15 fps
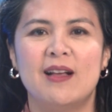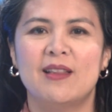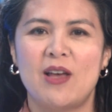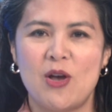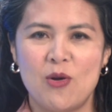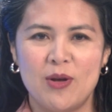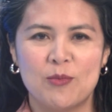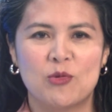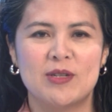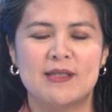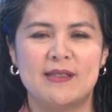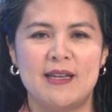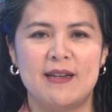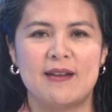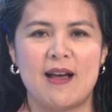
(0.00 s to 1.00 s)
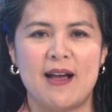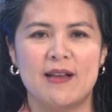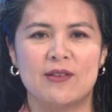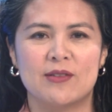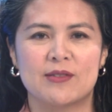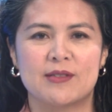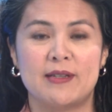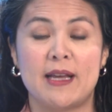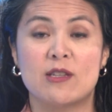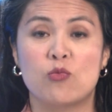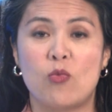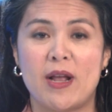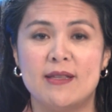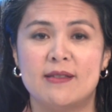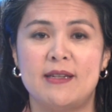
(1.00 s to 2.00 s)
Hello, I'm Christine Niles. Today's
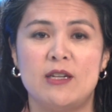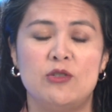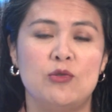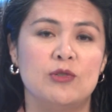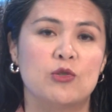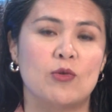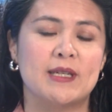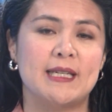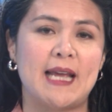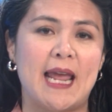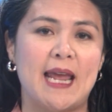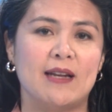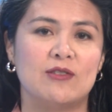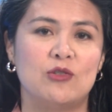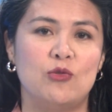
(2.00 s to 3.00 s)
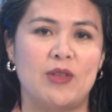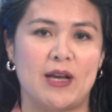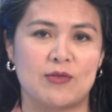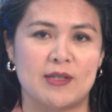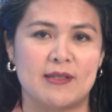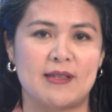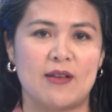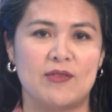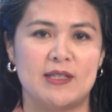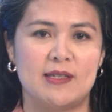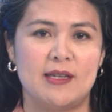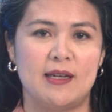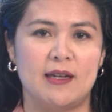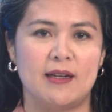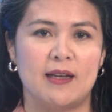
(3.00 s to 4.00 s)
Wednesday, June 28th,
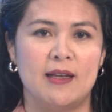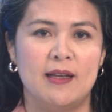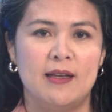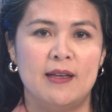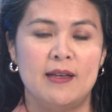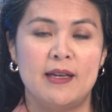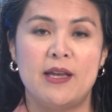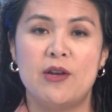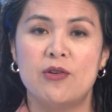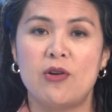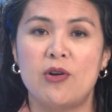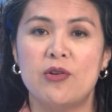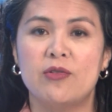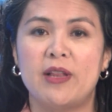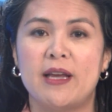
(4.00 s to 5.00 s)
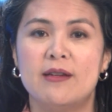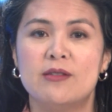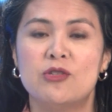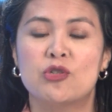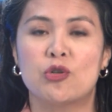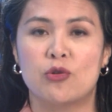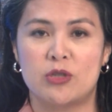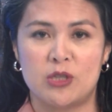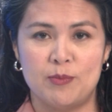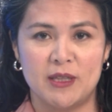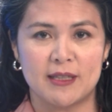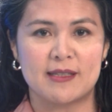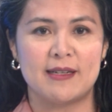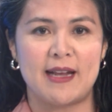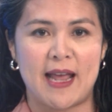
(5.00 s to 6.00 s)
2017. Here are your latest Church
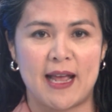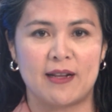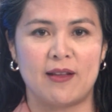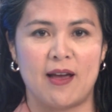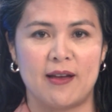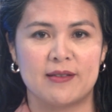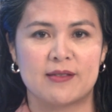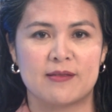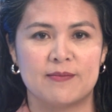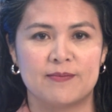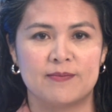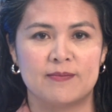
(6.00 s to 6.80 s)
Militant headlines.